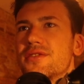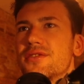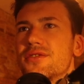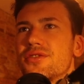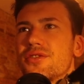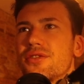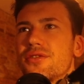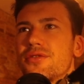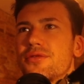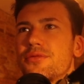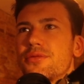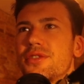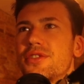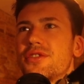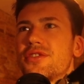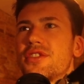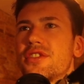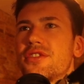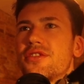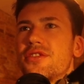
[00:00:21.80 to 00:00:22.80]
So we
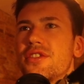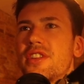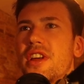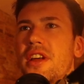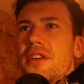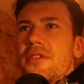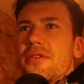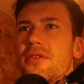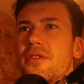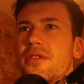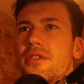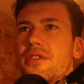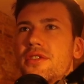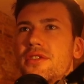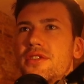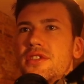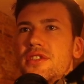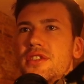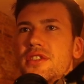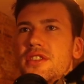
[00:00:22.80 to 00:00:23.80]
use it today for
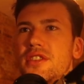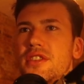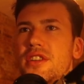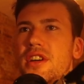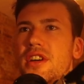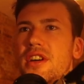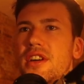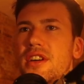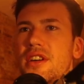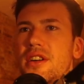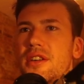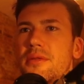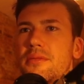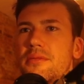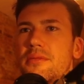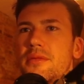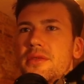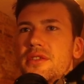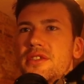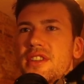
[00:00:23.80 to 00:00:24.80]
the
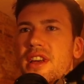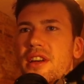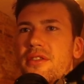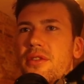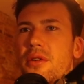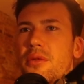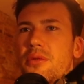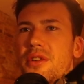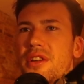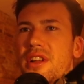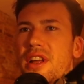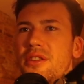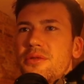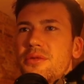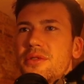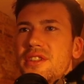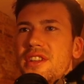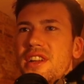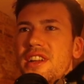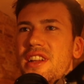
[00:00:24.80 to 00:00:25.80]
Cypher
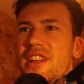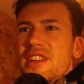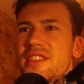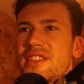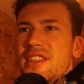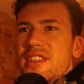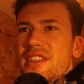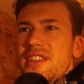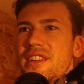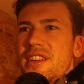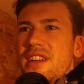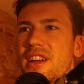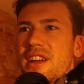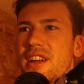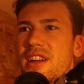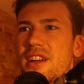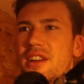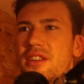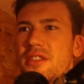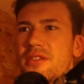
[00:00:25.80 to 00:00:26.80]
100 dataset.
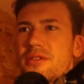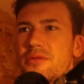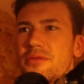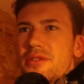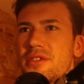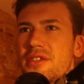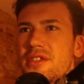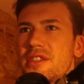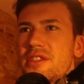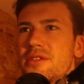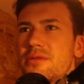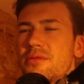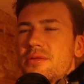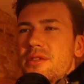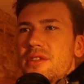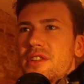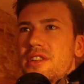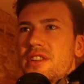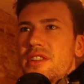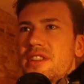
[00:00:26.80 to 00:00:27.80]
With this
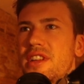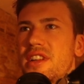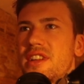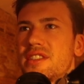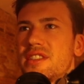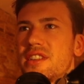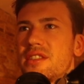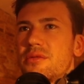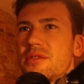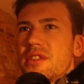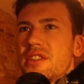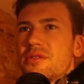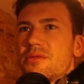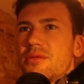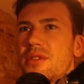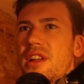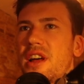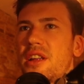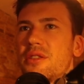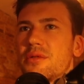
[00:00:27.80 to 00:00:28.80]
dataset, there's
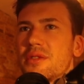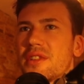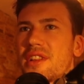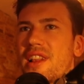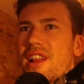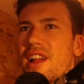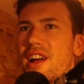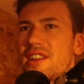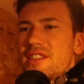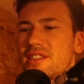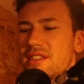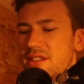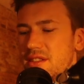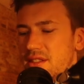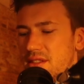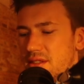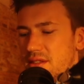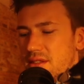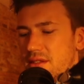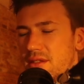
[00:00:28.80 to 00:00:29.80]
100
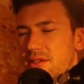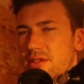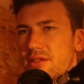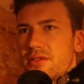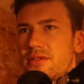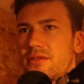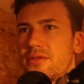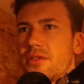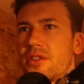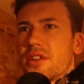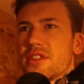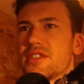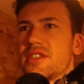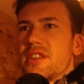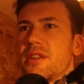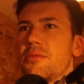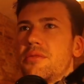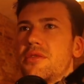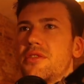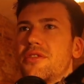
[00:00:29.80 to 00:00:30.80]
classes, for
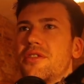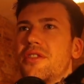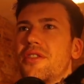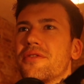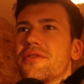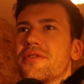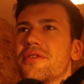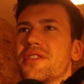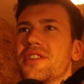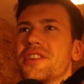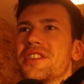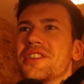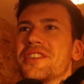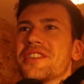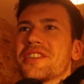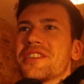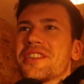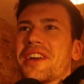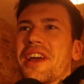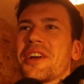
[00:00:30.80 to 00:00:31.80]
example, of a
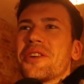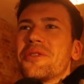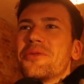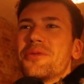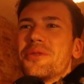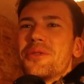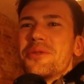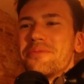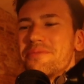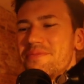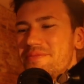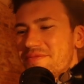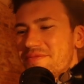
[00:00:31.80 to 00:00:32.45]
kangaroo.